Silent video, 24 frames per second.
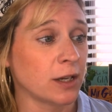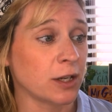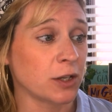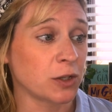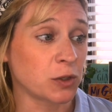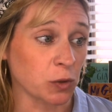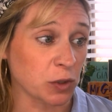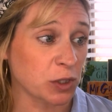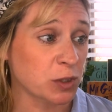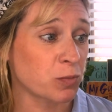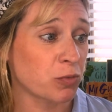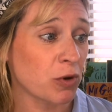
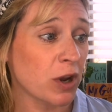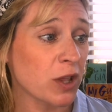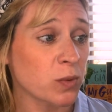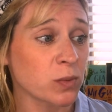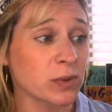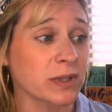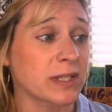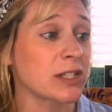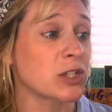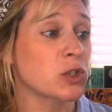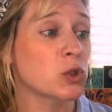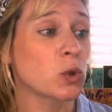Dog's Breath
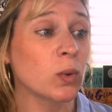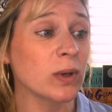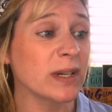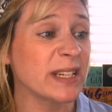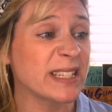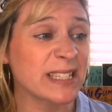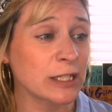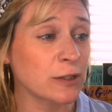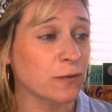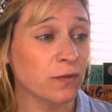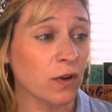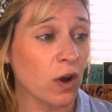was as tall
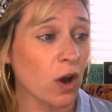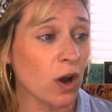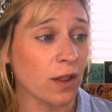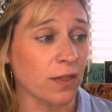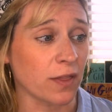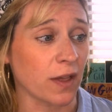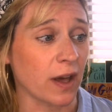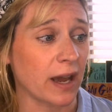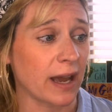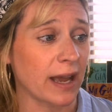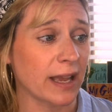as his father